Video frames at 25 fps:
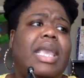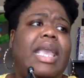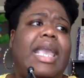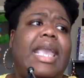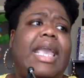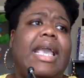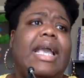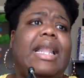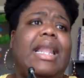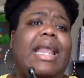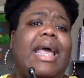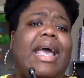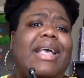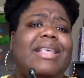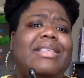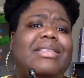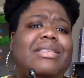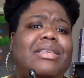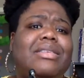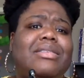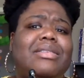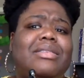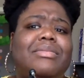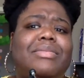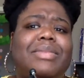and
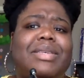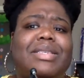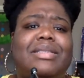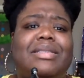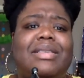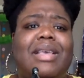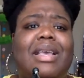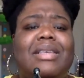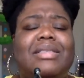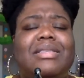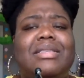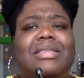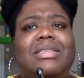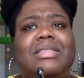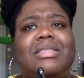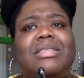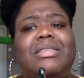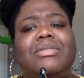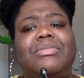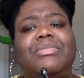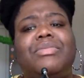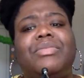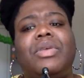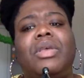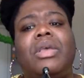classism and
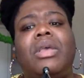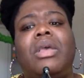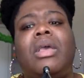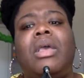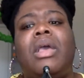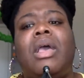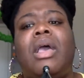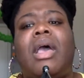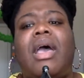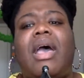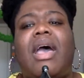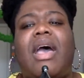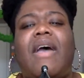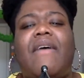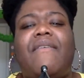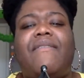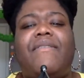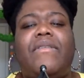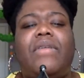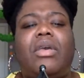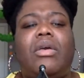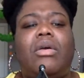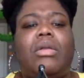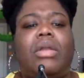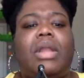sexism, I
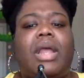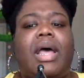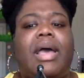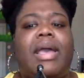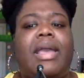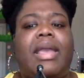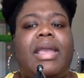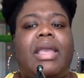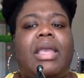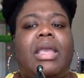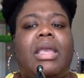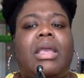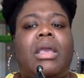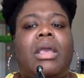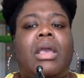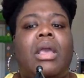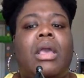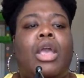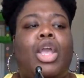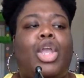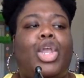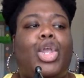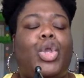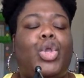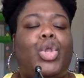feel like,
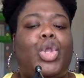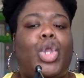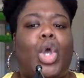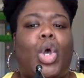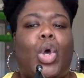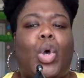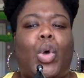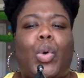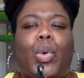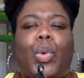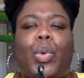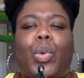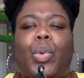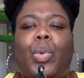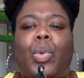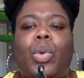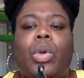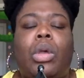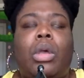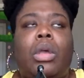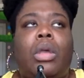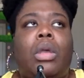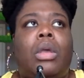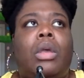you know,